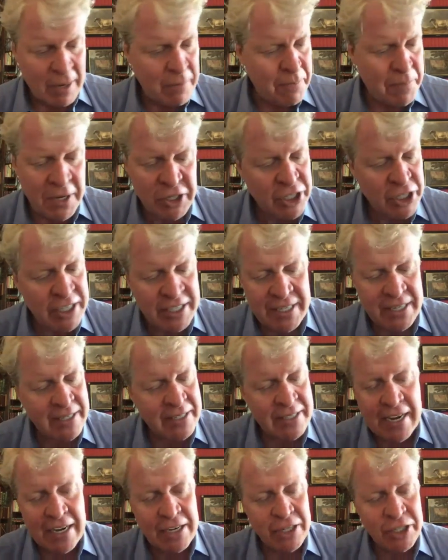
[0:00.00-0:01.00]
But she
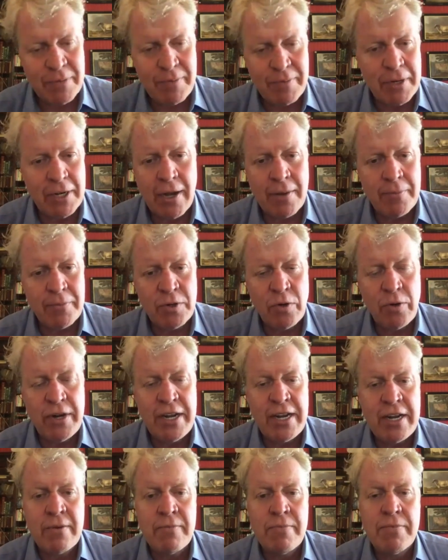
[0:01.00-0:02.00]
didn't actually become
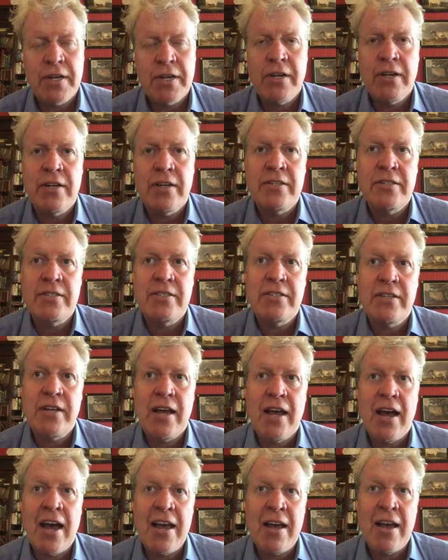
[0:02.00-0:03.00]
queen, because
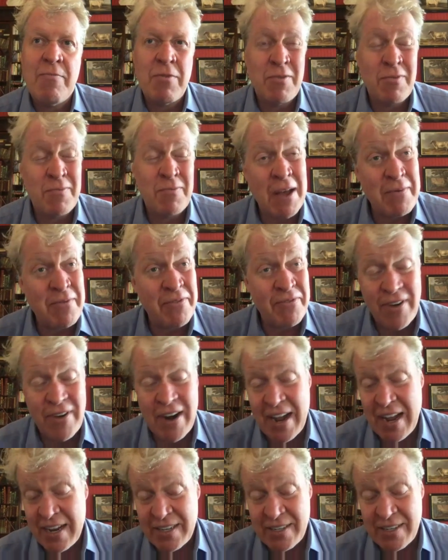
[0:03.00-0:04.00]
I'm
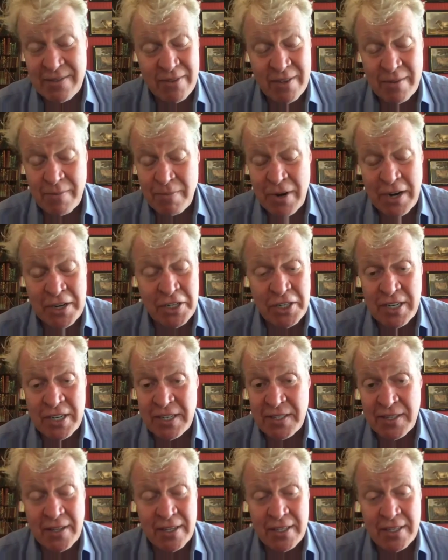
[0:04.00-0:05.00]
afraid the
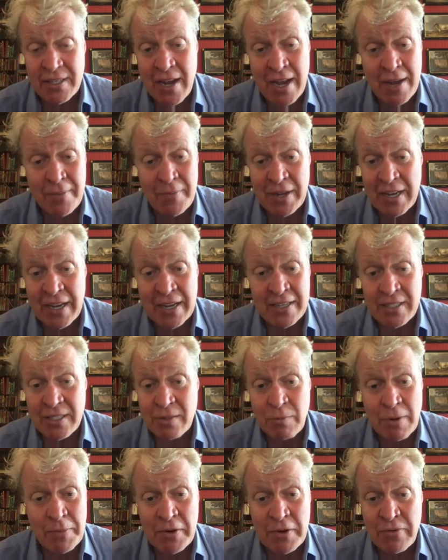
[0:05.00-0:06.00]
prejudice at the time against
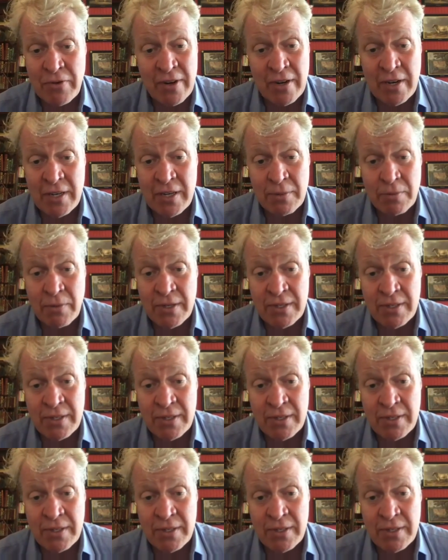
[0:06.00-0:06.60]
women rulers was